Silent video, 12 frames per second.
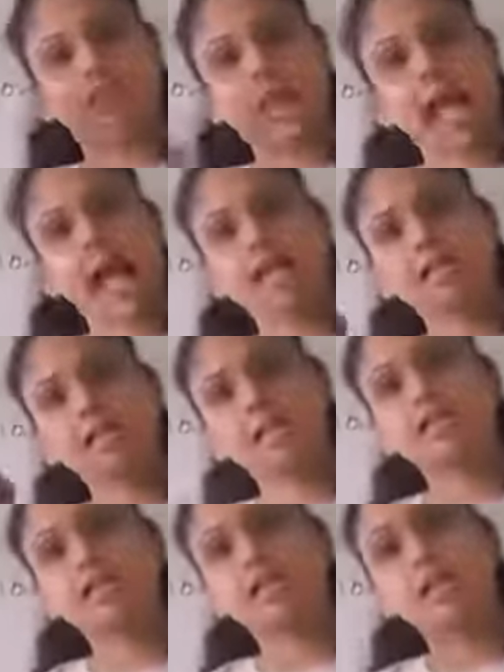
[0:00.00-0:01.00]
that
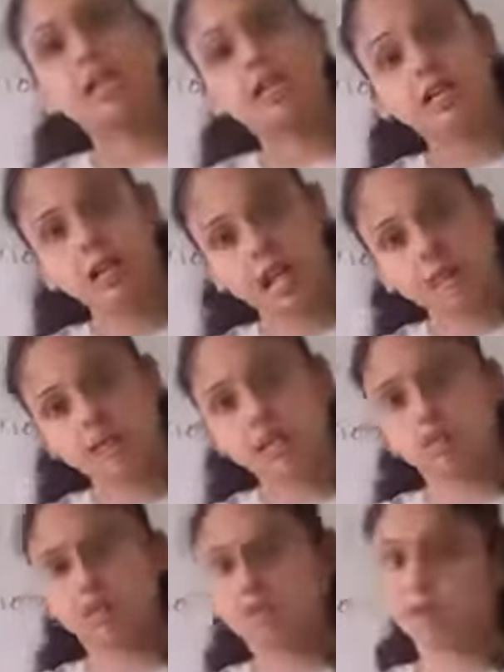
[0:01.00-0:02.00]
is the
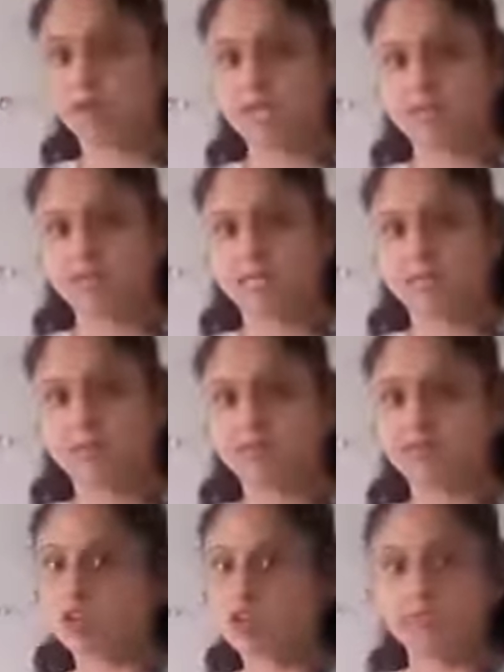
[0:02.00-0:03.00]
climate of a place.
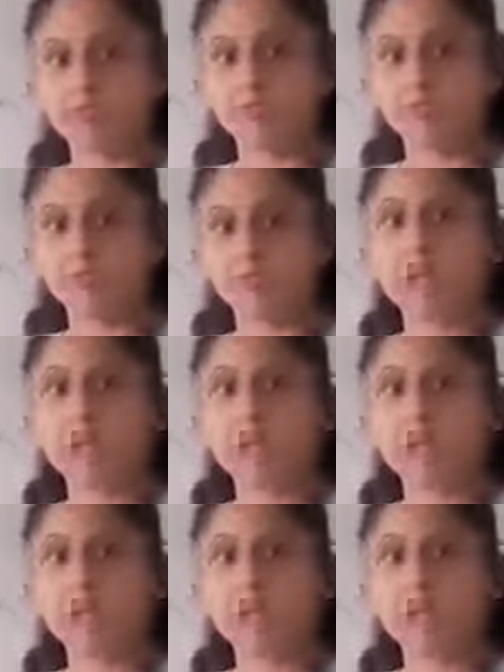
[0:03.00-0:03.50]
Okay.